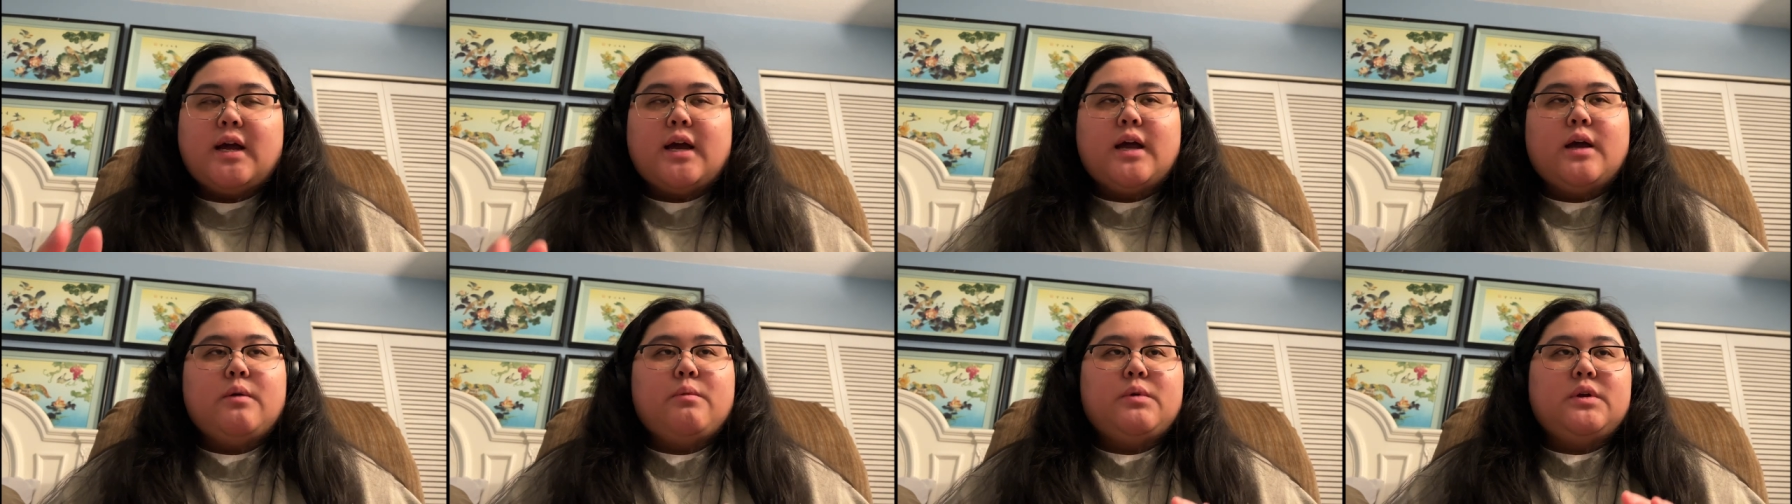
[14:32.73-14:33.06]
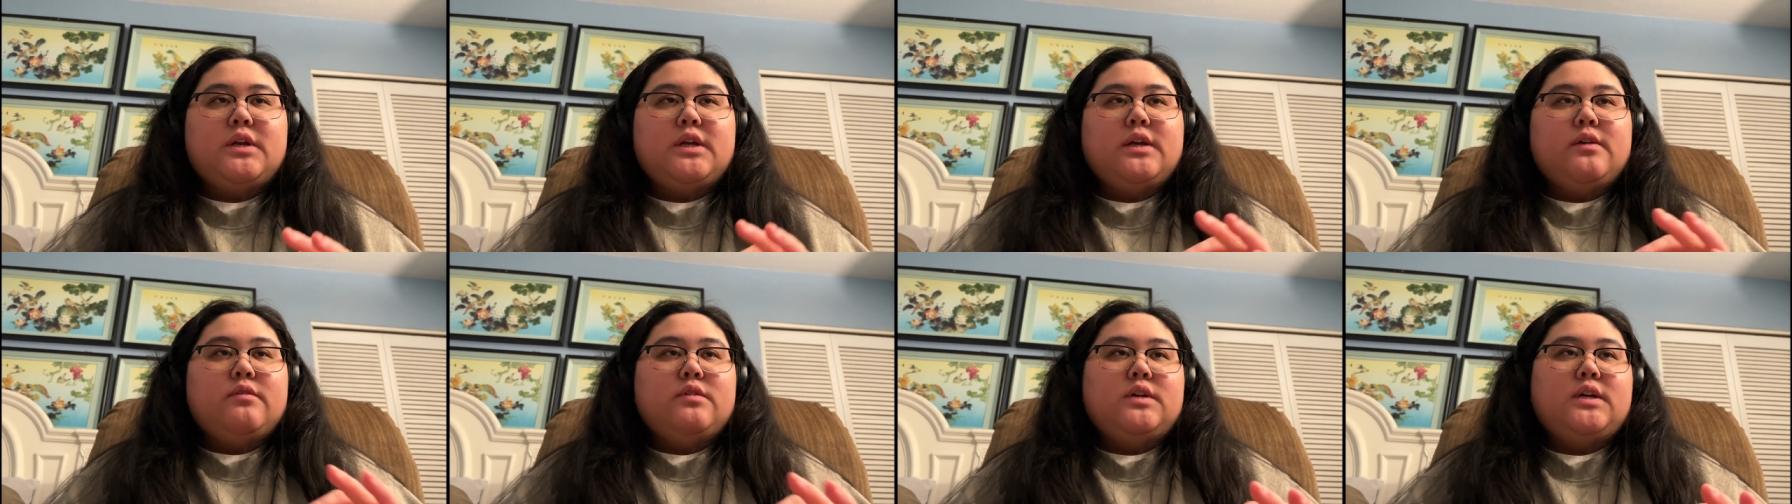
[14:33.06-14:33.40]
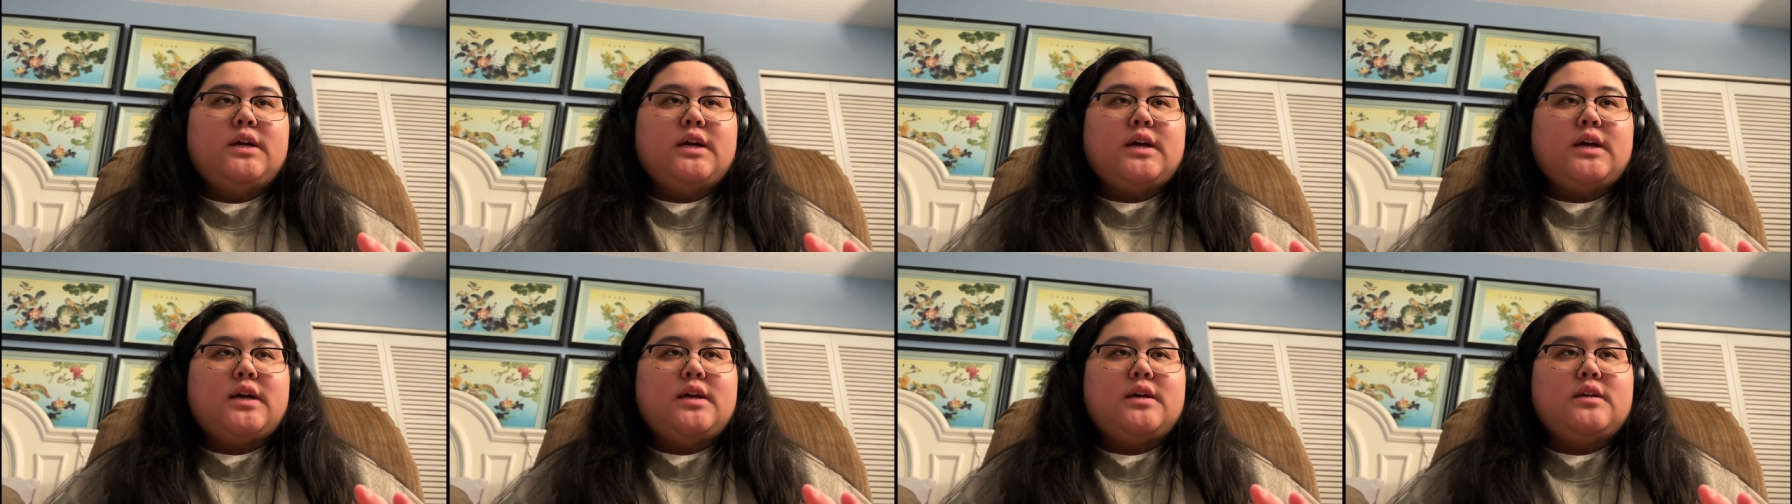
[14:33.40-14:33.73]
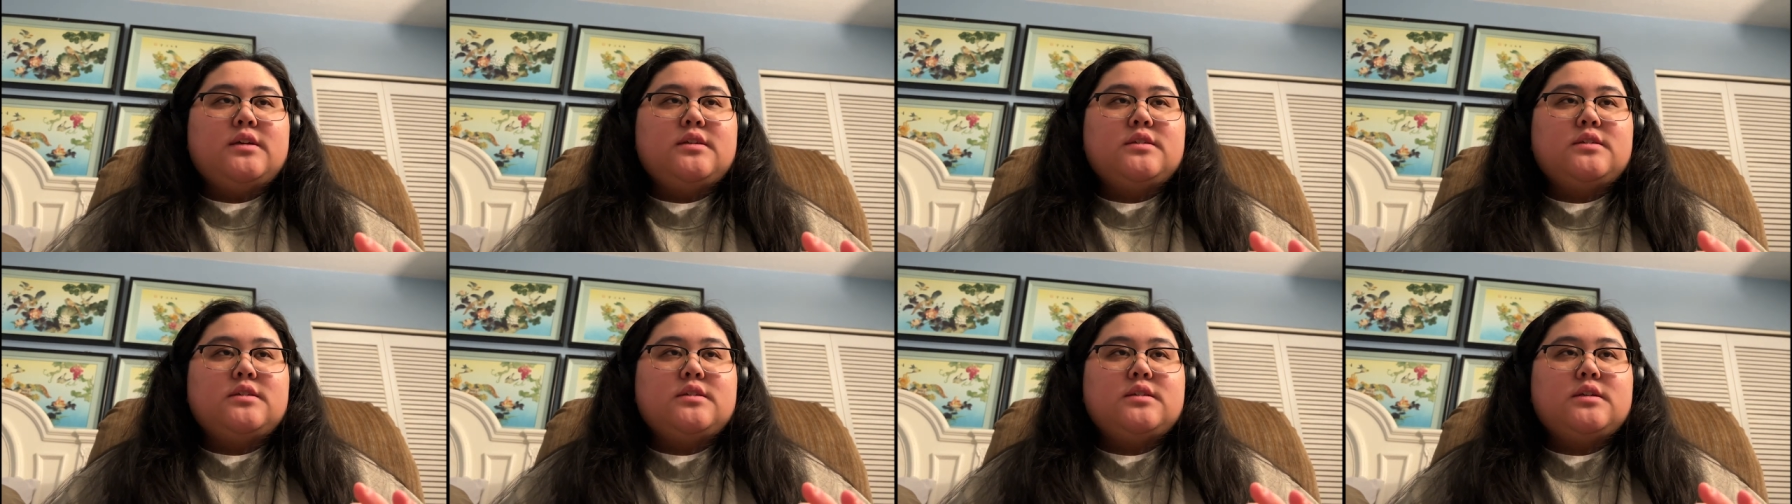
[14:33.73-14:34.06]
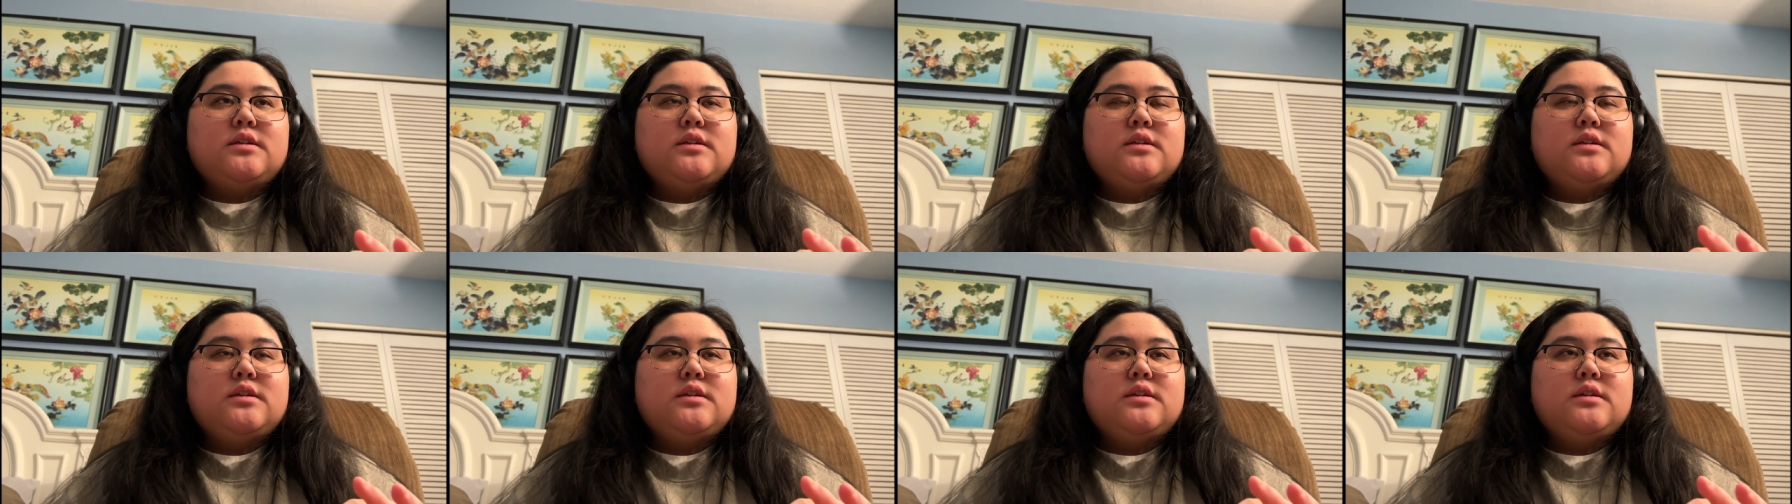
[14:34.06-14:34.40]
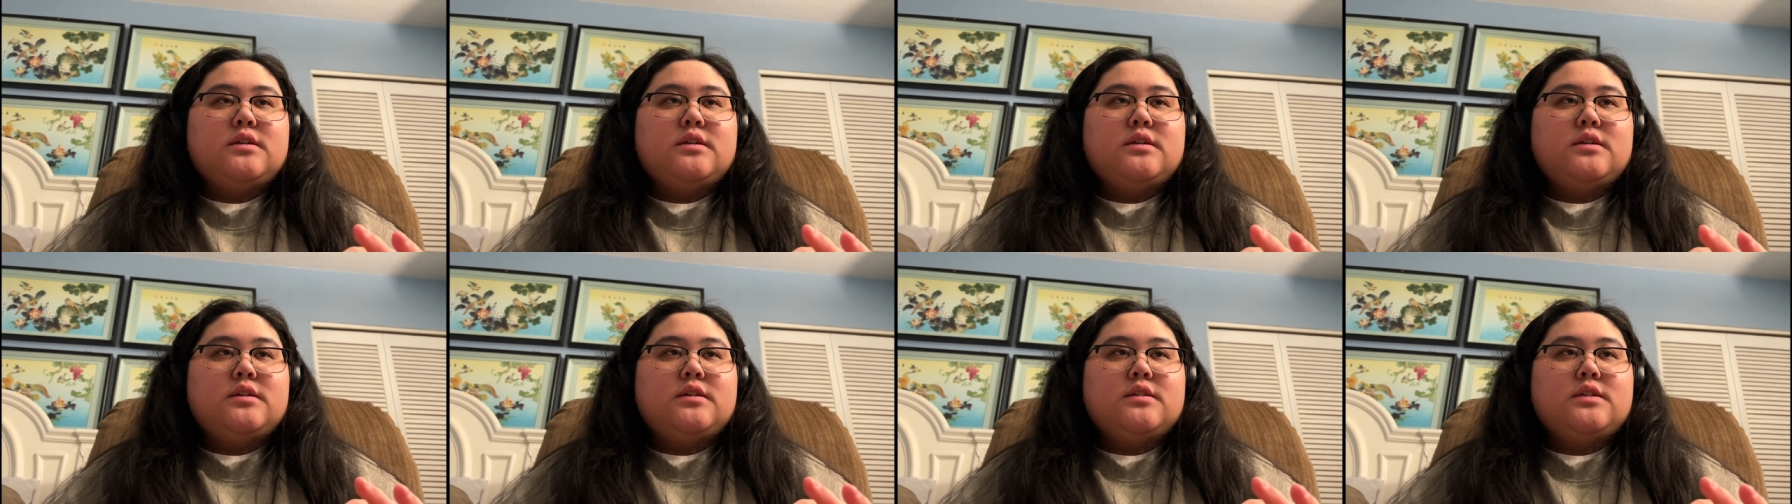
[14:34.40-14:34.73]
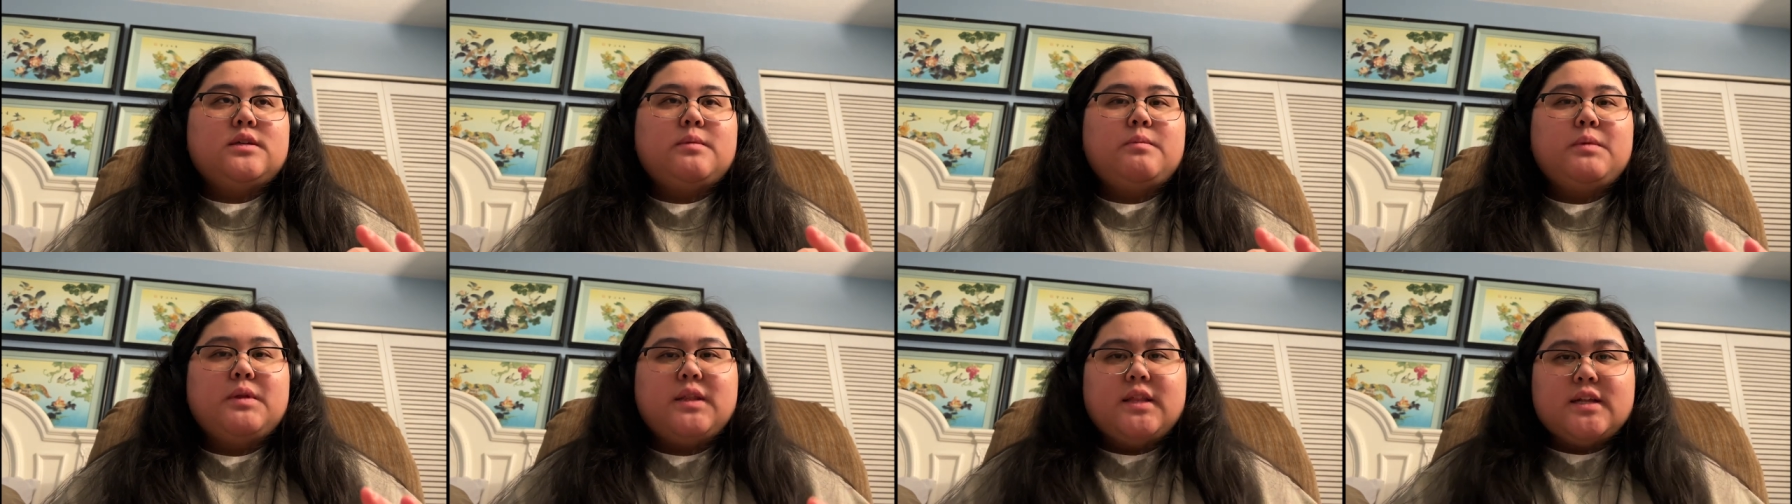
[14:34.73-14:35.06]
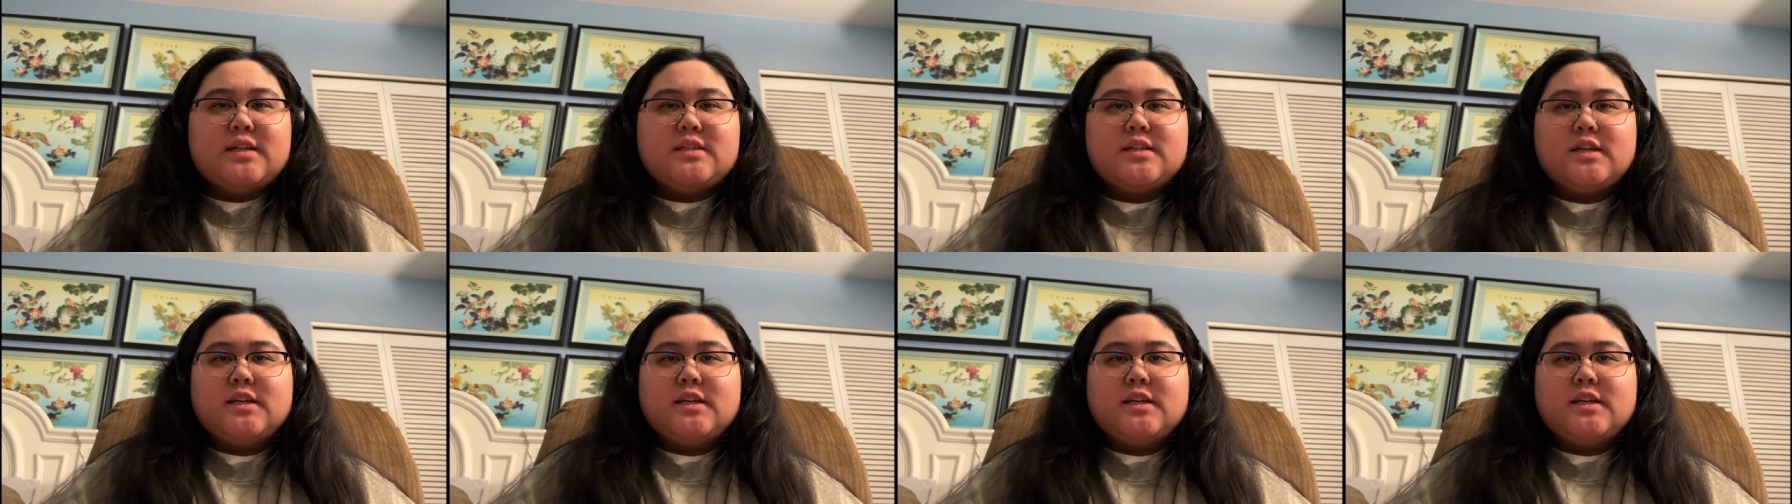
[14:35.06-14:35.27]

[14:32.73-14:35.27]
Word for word: I want to give you guys something that's